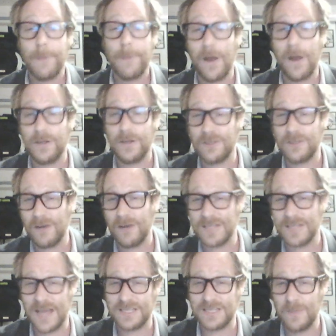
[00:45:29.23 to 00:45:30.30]
But
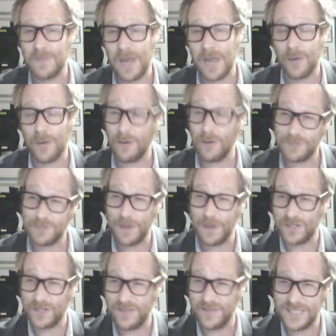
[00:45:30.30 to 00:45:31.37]
historians estimate, who are
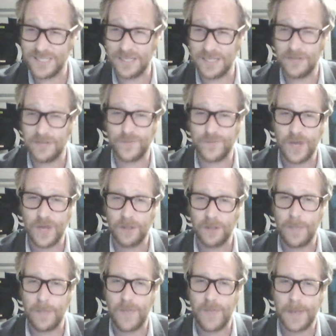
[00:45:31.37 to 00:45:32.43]
specialists in this
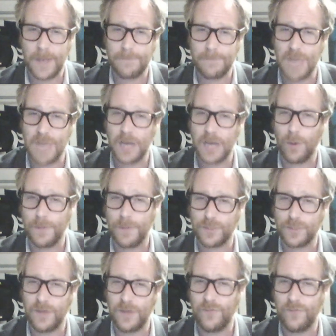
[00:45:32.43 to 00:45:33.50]
field, that think anywhere
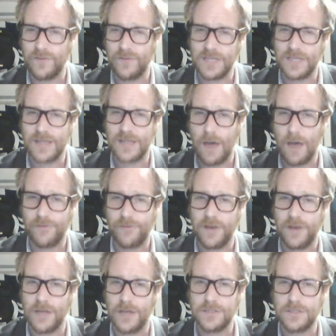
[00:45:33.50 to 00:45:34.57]
between
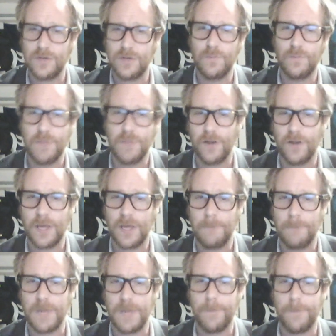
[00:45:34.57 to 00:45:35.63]
50,000 and 2
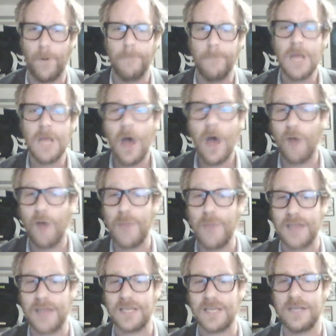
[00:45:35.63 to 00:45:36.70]
million people
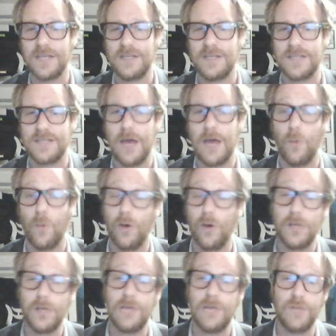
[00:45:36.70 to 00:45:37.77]
of Mexican descent
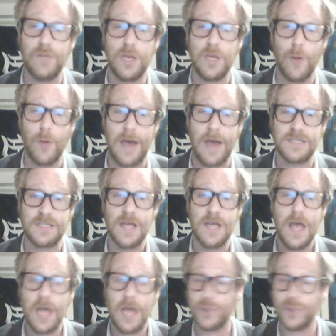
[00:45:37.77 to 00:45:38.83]
will leave the U.S.
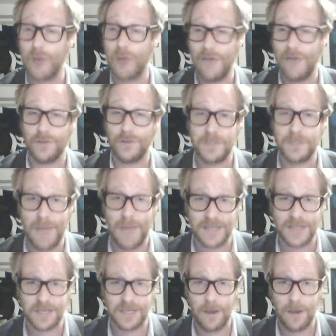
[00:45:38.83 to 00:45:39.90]
and travel to
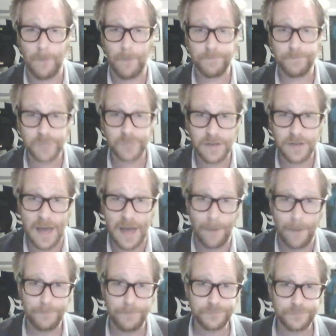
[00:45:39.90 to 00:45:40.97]
Mexico.
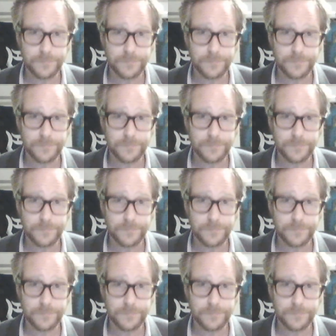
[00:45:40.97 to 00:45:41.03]
Now,